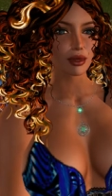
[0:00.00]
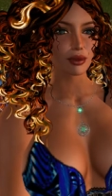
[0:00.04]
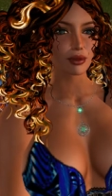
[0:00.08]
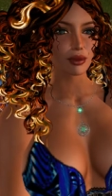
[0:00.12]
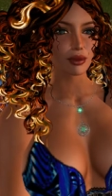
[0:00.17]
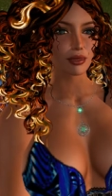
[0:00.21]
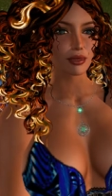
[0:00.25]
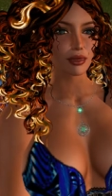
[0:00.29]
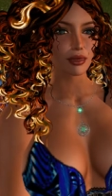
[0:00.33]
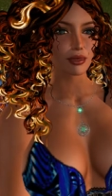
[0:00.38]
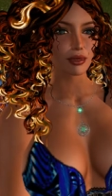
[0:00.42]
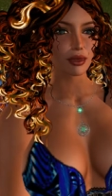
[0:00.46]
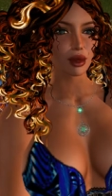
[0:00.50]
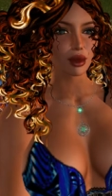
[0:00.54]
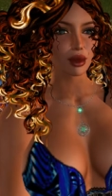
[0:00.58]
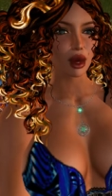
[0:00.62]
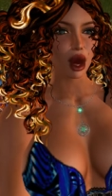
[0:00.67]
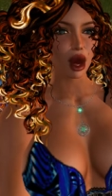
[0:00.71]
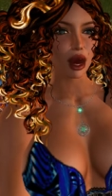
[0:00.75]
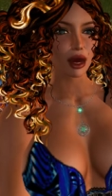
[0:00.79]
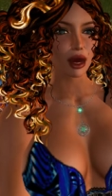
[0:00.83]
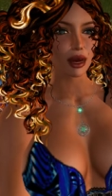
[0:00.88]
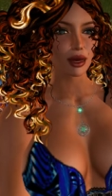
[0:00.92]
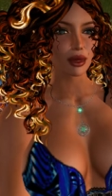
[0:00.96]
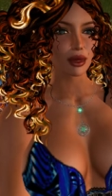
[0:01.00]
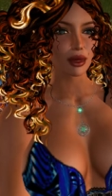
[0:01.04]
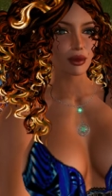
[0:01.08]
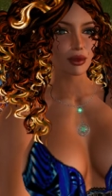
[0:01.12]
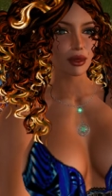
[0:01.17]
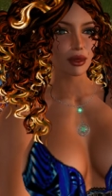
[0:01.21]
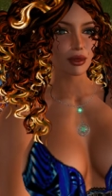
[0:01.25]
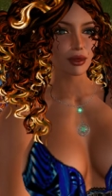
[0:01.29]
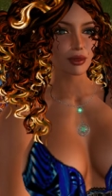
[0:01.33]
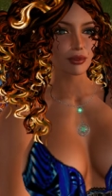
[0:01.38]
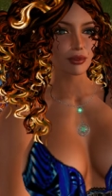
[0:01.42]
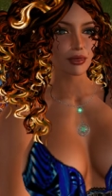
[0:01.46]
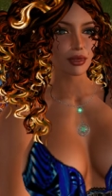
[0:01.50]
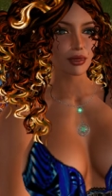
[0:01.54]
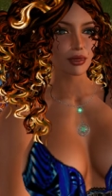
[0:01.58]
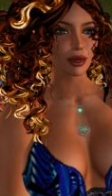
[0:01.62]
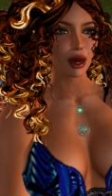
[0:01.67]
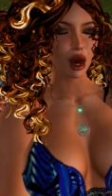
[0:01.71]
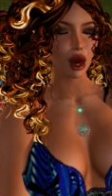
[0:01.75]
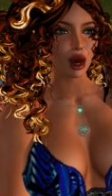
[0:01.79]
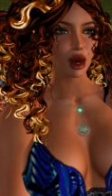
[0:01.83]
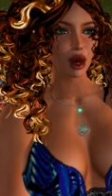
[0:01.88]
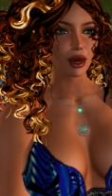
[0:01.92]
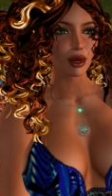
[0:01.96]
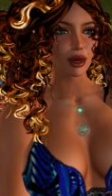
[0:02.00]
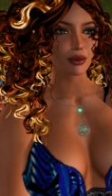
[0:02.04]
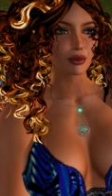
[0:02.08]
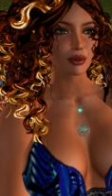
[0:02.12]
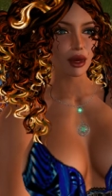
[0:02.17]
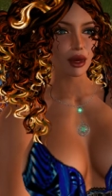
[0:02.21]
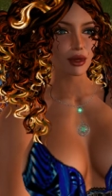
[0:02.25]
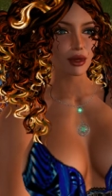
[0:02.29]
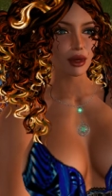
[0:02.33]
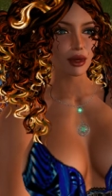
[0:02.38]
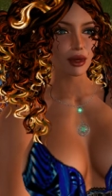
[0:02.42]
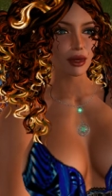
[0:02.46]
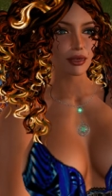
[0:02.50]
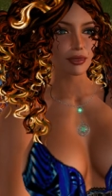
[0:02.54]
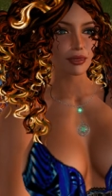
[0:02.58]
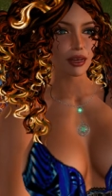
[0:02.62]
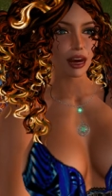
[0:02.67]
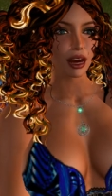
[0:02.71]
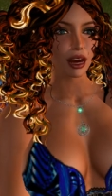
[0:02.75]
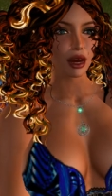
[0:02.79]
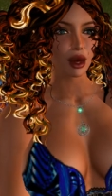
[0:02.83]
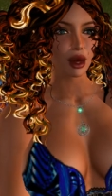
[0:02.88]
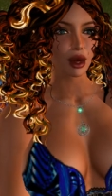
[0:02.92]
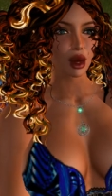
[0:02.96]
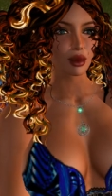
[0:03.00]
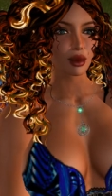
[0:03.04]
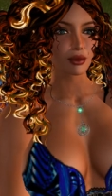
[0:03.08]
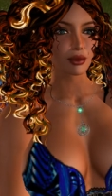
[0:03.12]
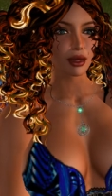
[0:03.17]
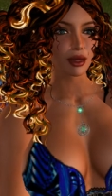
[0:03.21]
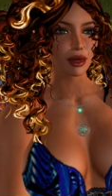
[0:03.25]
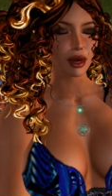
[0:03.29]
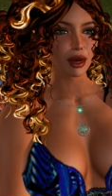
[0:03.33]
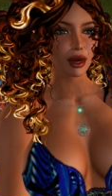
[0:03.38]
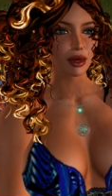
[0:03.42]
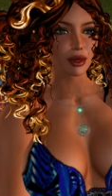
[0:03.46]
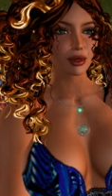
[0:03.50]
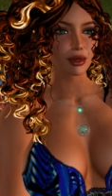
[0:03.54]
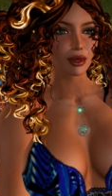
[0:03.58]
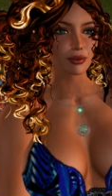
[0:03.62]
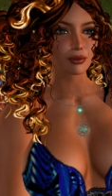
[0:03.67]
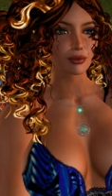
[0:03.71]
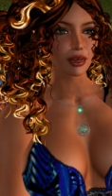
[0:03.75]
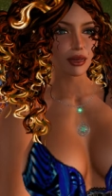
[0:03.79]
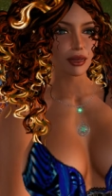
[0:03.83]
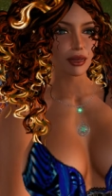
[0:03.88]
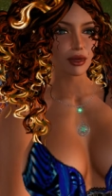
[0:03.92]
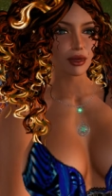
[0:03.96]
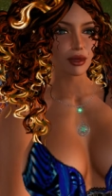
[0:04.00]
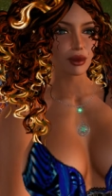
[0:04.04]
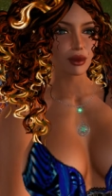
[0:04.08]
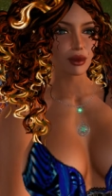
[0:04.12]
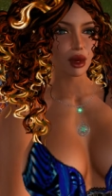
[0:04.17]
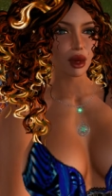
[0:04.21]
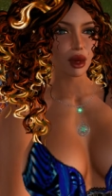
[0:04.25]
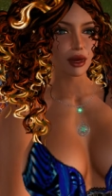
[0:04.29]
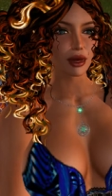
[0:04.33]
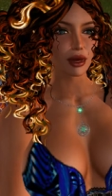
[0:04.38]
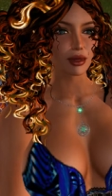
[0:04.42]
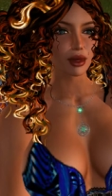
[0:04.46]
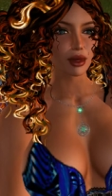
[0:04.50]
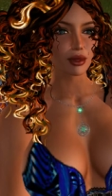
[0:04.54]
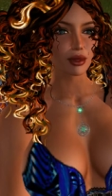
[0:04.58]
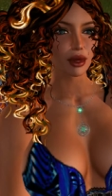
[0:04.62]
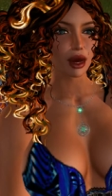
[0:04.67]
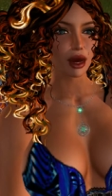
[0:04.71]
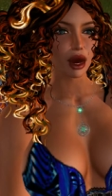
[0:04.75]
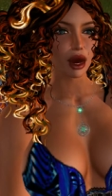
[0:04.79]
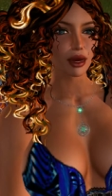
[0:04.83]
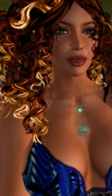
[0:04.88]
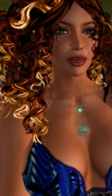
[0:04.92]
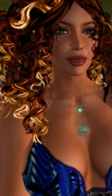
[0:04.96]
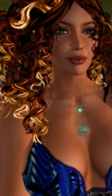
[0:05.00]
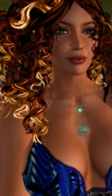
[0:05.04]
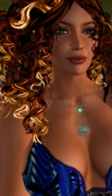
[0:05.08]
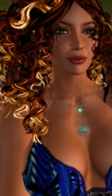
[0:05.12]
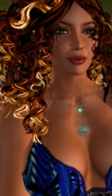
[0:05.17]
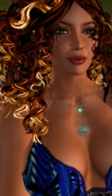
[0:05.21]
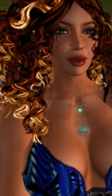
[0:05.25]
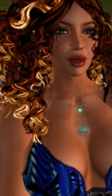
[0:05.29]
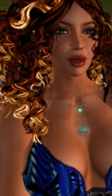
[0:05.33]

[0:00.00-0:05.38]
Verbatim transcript: that each will use it according to their personal wishes and wisdom,